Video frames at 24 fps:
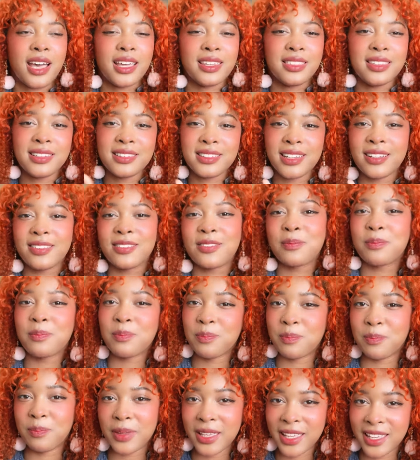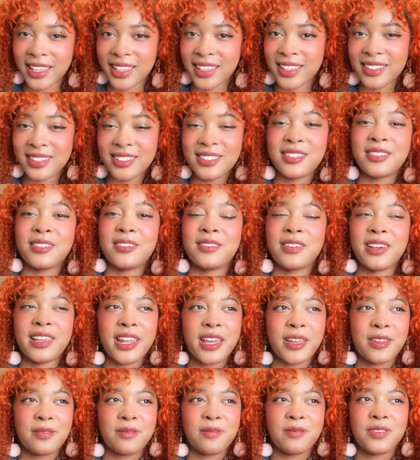I think that's big too, and
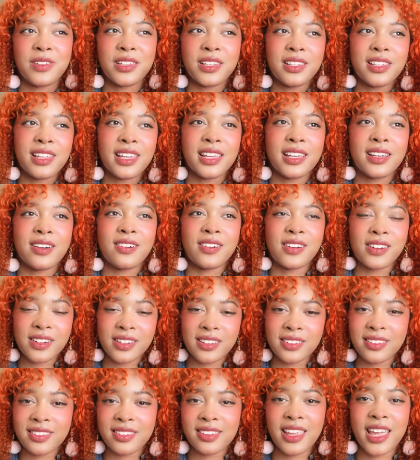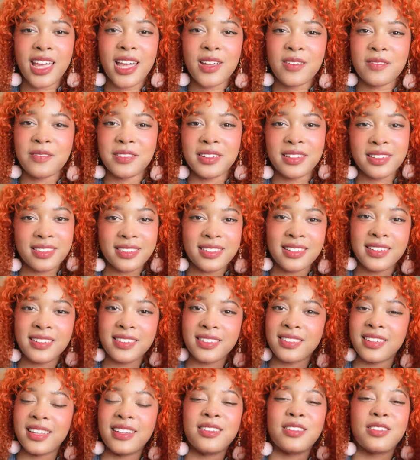I feel like artists have a
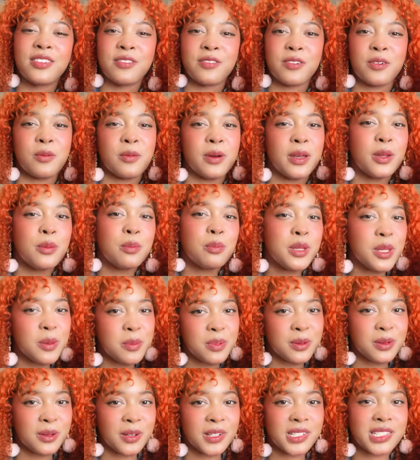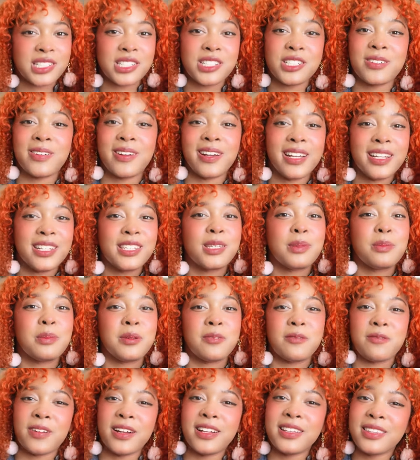sixth sense for when people are just trying to
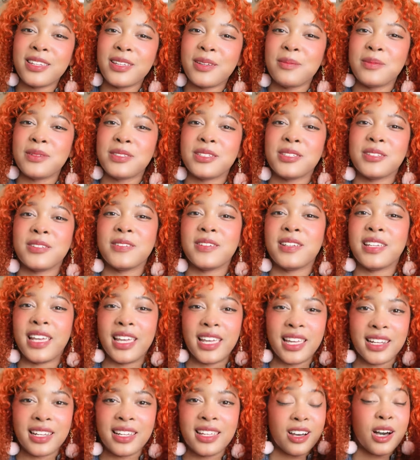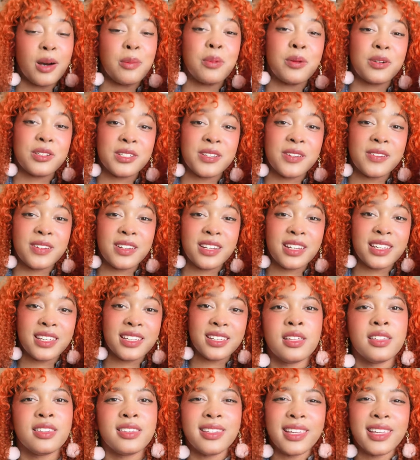befriend them to get opportunity.